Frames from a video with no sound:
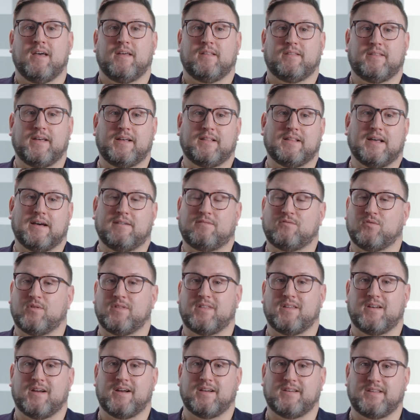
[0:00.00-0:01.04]
they left with
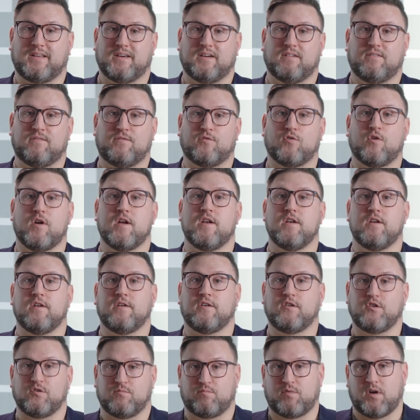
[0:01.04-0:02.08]
an idea for a
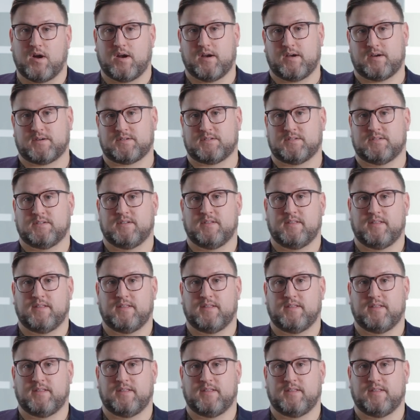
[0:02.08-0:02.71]
new product.